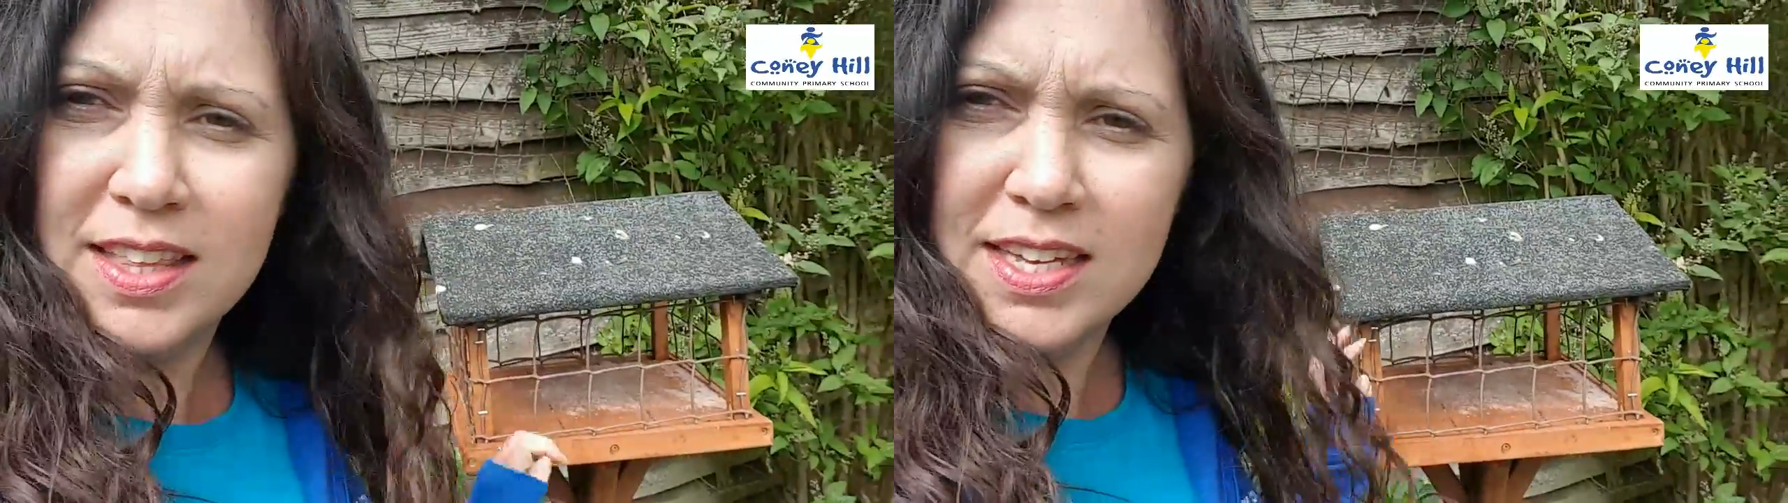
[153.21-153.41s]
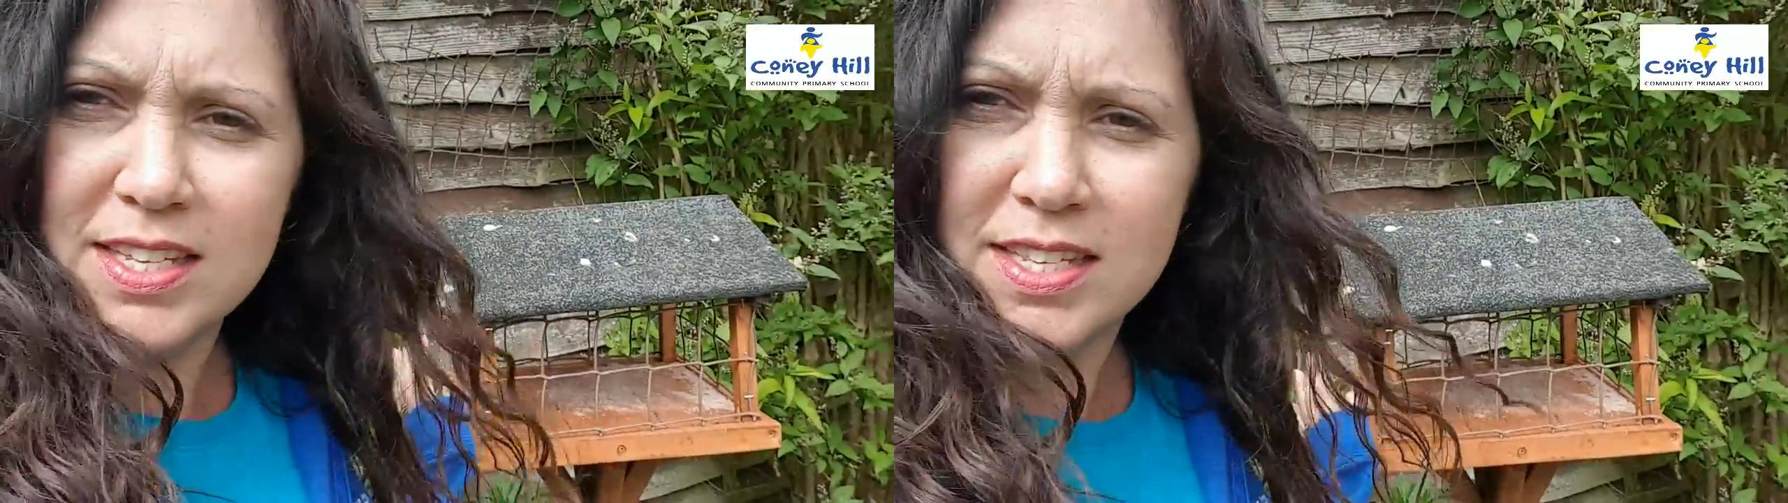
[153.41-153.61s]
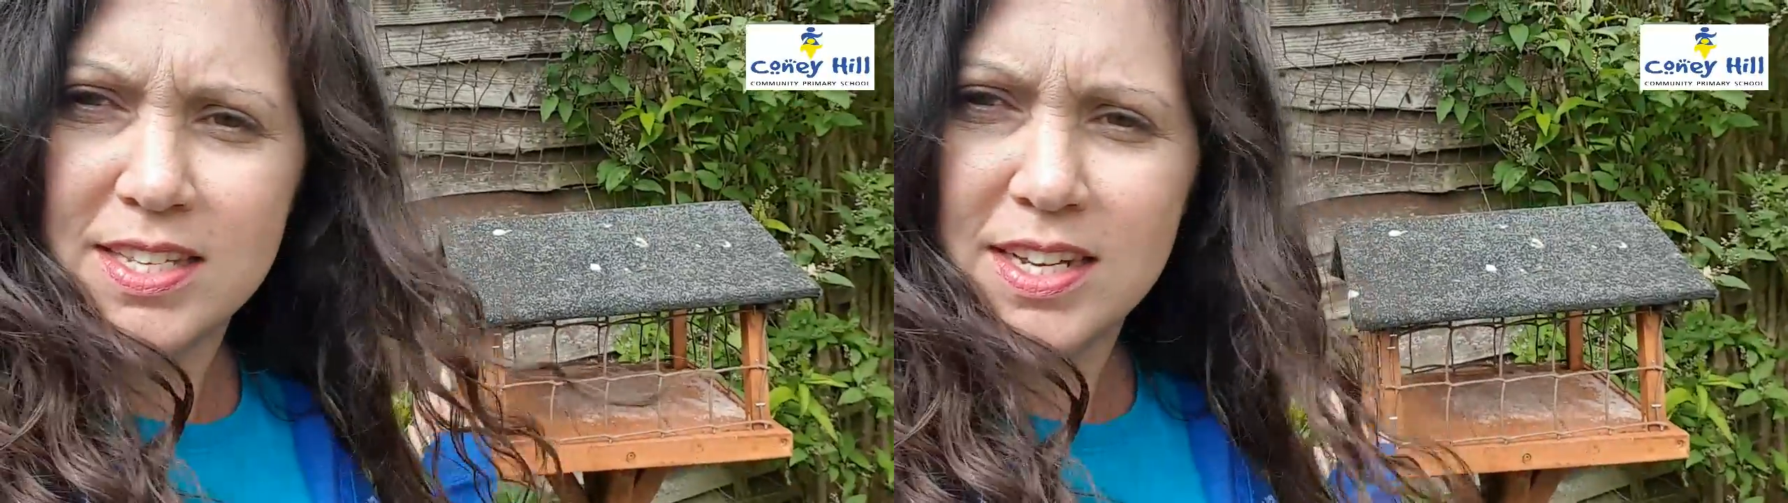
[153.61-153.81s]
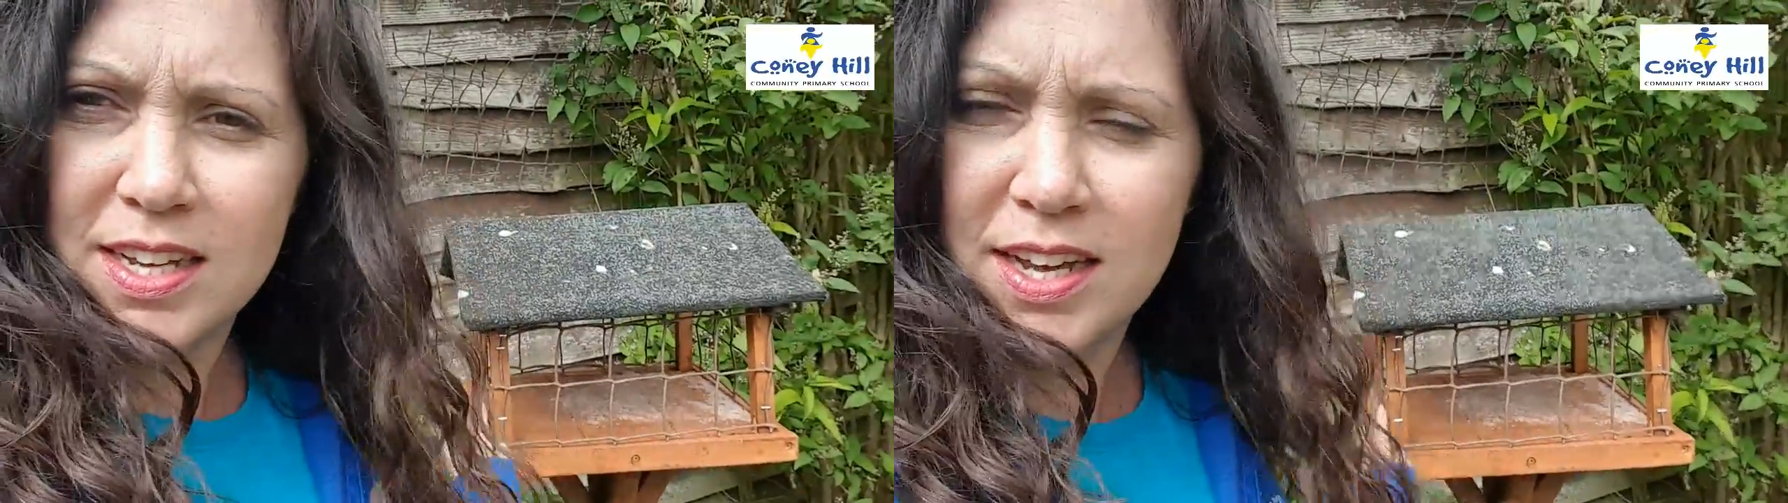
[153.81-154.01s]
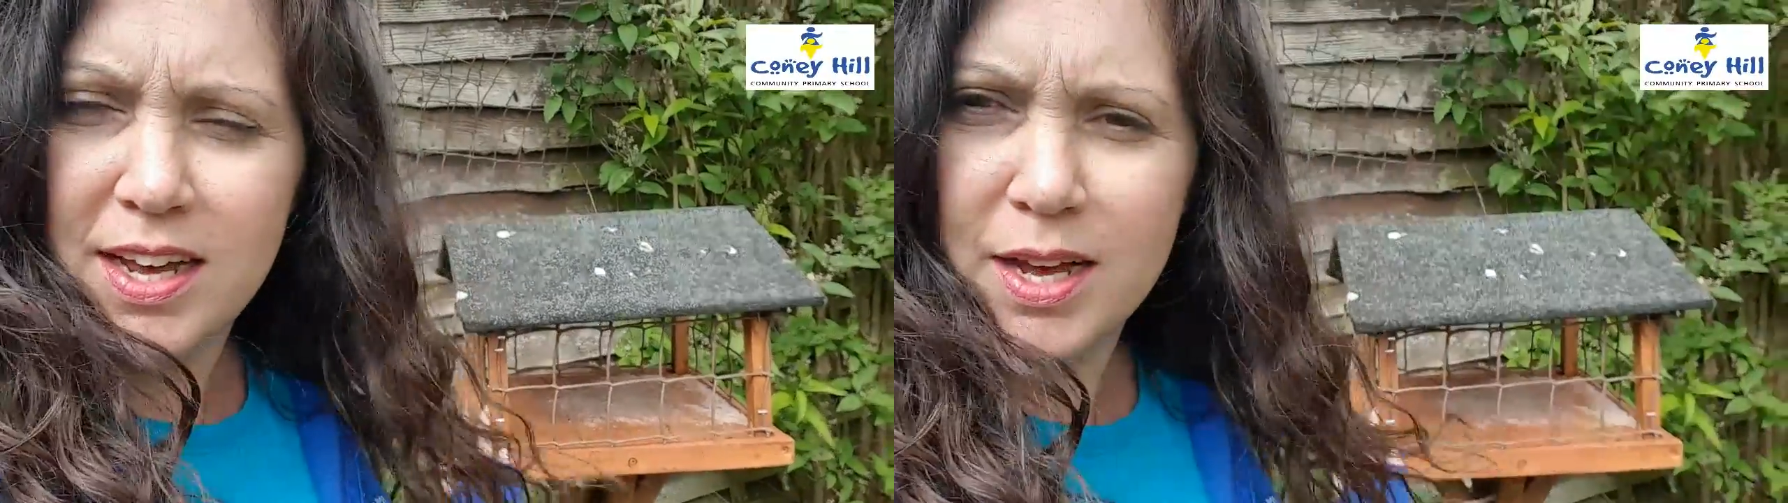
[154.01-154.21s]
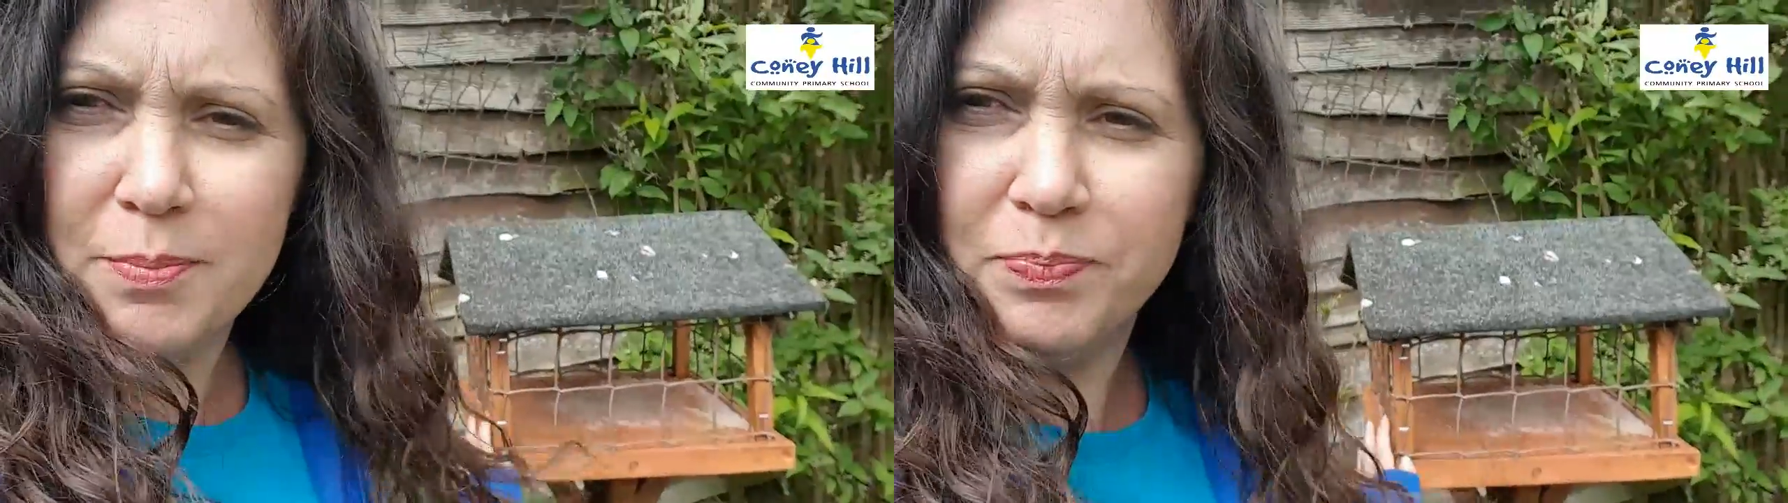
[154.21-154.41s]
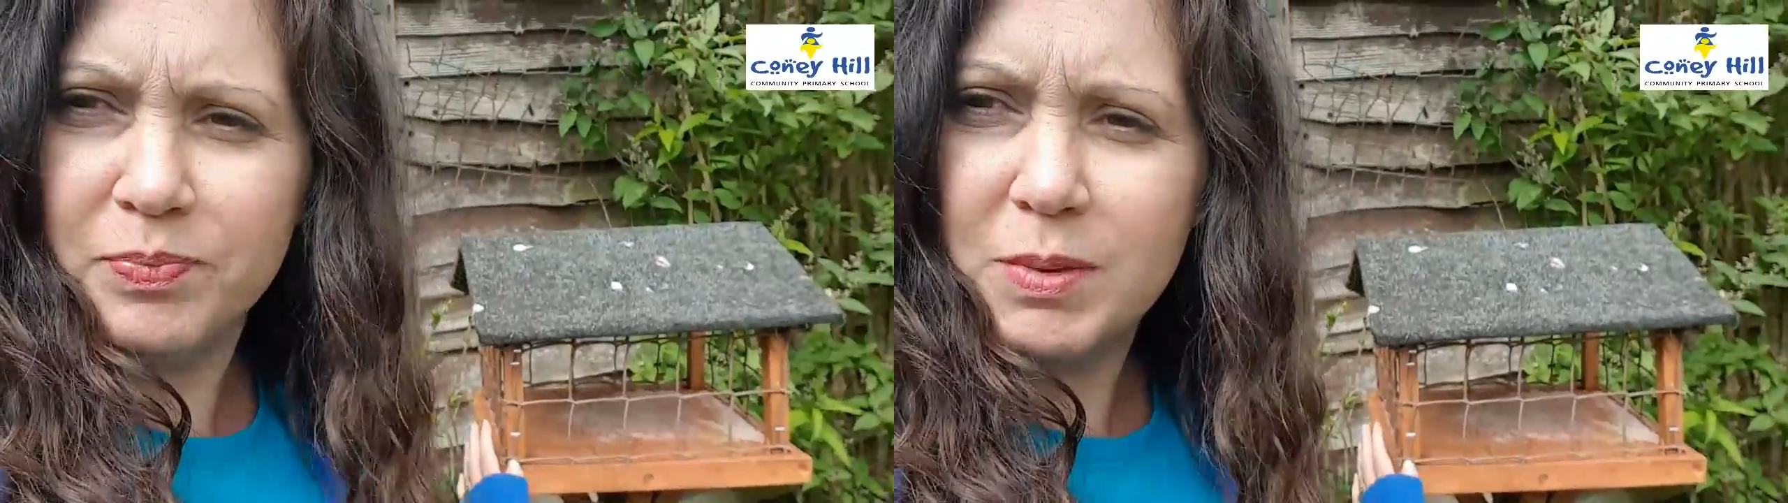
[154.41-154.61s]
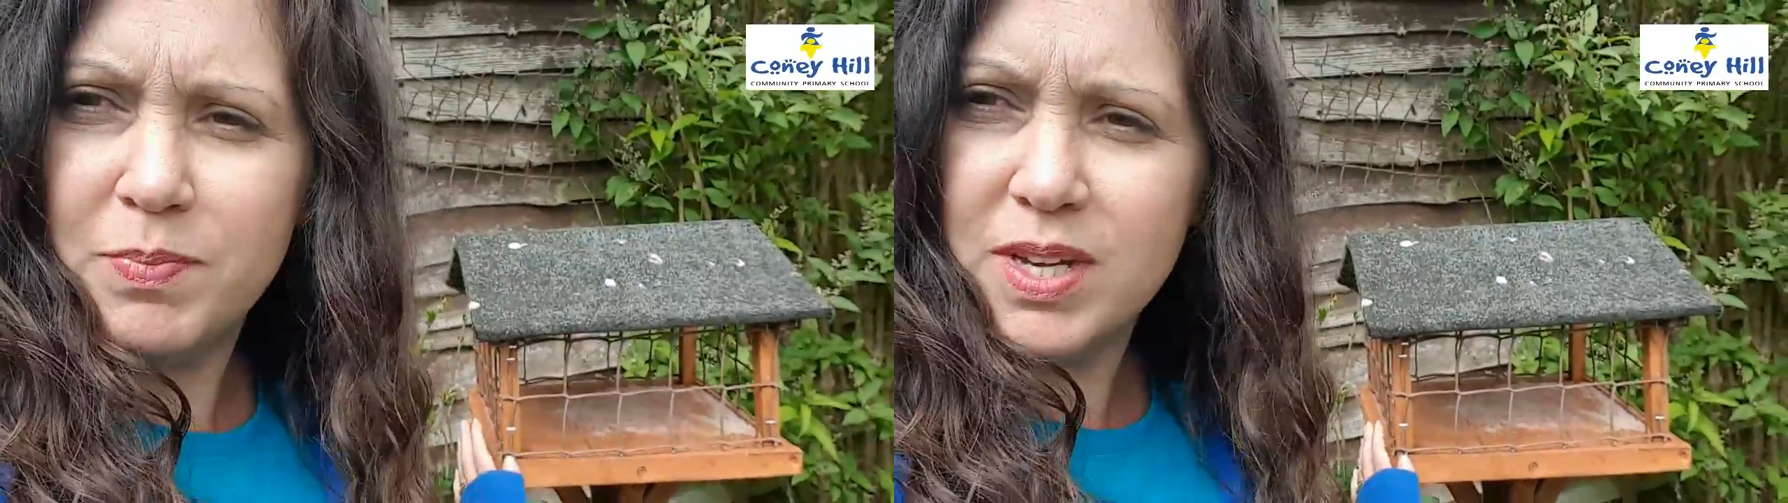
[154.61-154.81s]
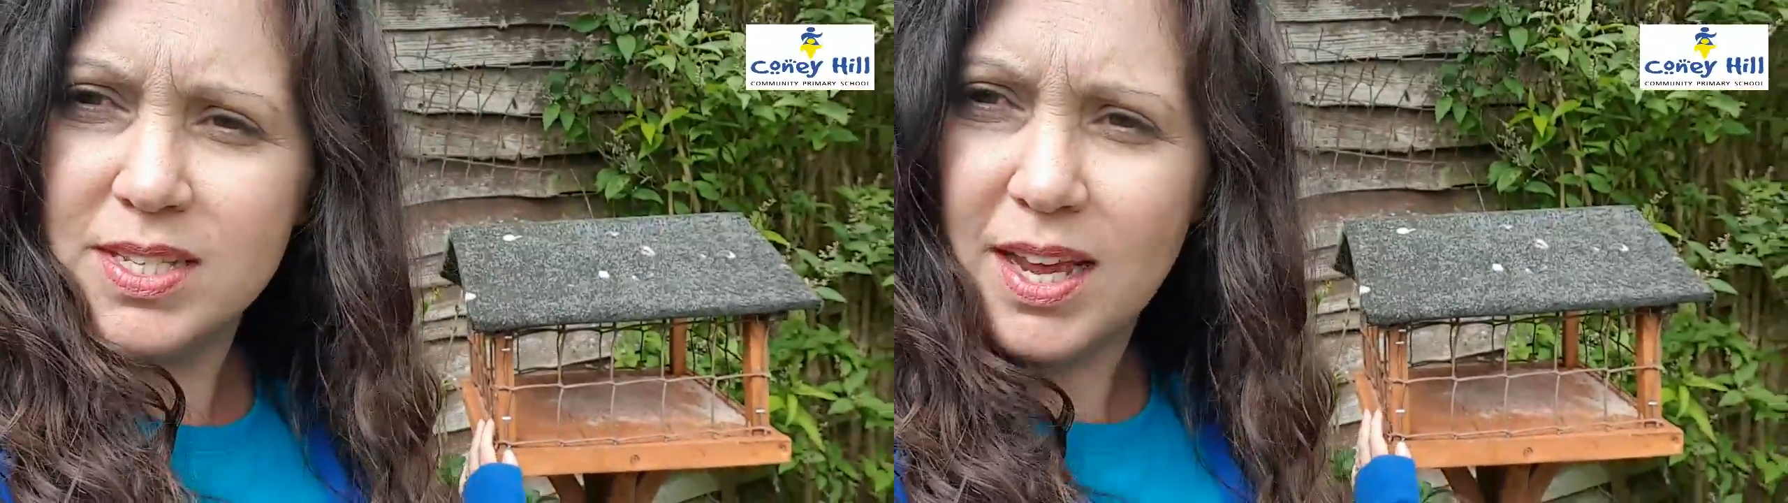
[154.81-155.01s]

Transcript: this bird